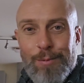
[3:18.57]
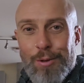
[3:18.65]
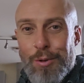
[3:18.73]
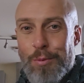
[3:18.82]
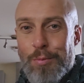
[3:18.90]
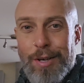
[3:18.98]
the
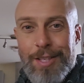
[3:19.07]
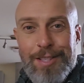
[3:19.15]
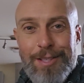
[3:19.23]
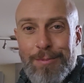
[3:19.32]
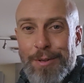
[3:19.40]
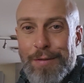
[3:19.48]
new
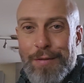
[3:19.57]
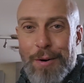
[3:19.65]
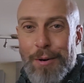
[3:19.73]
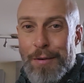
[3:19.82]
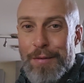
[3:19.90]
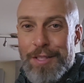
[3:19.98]
Predator with the
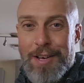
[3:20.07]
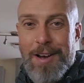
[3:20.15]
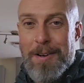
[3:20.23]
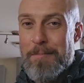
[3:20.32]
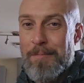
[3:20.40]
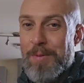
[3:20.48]
fold over
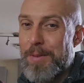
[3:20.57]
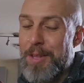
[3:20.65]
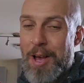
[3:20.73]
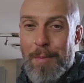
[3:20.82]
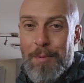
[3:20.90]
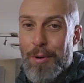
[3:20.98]
tongue,
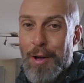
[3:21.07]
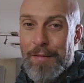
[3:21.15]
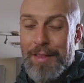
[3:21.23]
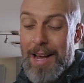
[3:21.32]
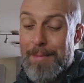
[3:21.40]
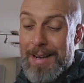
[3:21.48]
I'm all
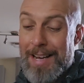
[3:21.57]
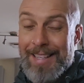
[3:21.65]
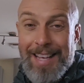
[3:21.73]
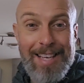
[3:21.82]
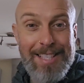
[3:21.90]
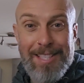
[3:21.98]
over that, man.
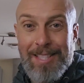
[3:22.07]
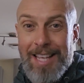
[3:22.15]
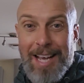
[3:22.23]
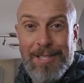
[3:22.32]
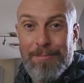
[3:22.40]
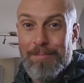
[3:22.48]
That's
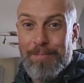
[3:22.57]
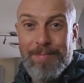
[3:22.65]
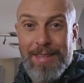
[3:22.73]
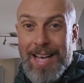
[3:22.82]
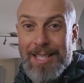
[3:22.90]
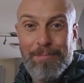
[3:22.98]

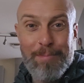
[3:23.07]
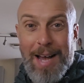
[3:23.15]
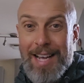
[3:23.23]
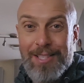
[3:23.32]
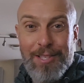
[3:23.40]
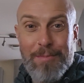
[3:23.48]

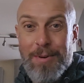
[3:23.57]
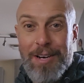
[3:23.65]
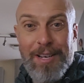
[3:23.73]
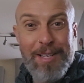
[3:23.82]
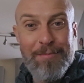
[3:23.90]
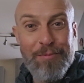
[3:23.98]
back to
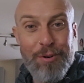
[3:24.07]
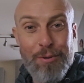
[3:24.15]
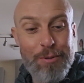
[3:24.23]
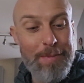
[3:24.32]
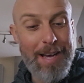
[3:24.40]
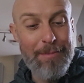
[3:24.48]
my
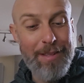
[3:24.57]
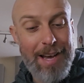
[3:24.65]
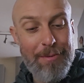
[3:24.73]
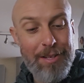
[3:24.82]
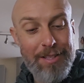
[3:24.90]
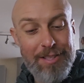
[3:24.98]
roots, man, with
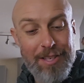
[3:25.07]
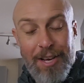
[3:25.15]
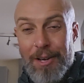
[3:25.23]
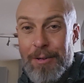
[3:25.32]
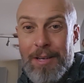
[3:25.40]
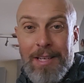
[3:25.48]
that one.
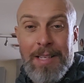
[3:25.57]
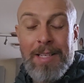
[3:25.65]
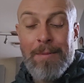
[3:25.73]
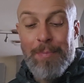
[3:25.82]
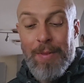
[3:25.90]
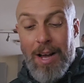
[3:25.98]
So
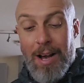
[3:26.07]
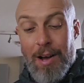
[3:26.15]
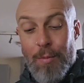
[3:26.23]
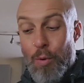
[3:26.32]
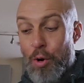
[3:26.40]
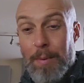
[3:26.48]
I
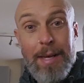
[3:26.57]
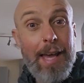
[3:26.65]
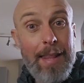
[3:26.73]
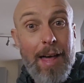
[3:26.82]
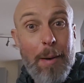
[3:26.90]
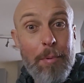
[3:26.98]
will be
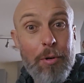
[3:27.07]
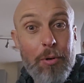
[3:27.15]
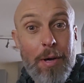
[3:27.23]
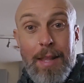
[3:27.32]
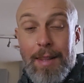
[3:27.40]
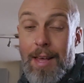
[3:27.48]
getting that
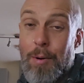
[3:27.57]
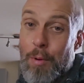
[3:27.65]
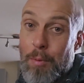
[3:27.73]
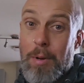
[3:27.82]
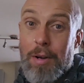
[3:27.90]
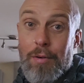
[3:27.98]
boot, and there
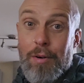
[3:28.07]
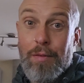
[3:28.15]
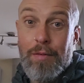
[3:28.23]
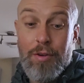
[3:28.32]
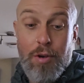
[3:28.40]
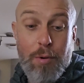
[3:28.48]
will be a
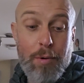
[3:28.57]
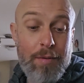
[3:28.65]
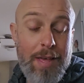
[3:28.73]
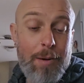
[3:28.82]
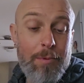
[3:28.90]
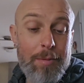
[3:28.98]
review of
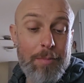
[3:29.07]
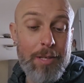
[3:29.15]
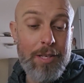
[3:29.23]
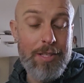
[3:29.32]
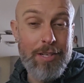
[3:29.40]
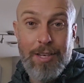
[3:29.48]
that one
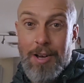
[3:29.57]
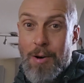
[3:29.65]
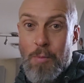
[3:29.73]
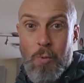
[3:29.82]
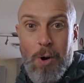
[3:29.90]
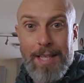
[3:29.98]
because I
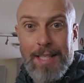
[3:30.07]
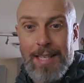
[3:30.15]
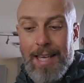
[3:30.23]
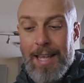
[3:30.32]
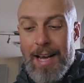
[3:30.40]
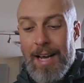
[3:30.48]
can't wait to
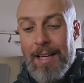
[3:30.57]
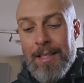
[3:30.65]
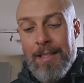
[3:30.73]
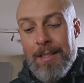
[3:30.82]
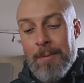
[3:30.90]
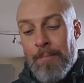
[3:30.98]
get that.
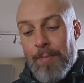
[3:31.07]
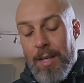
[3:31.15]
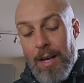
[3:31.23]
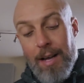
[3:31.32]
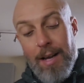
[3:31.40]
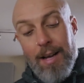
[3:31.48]

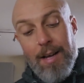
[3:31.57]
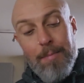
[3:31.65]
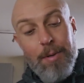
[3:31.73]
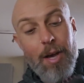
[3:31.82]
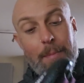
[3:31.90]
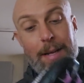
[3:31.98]

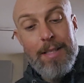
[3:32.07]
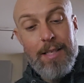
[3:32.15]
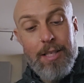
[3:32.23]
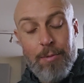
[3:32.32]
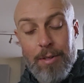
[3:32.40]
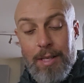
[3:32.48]
But going back to
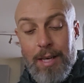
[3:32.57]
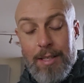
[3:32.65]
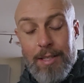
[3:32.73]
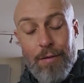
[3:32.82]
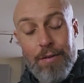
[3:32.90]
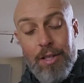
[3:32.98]
this one, yeah,
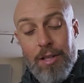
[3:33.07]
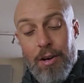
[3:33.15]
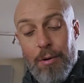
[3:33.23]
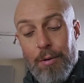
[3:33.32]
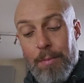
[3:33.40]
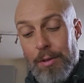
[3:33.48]
it's obviously the
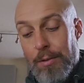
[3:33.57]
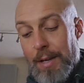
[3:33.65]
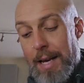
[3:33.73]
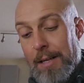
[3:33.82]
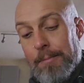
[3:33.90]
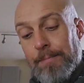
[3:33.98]
older model
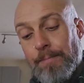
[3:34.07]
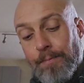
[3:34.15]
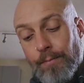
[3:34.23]
now.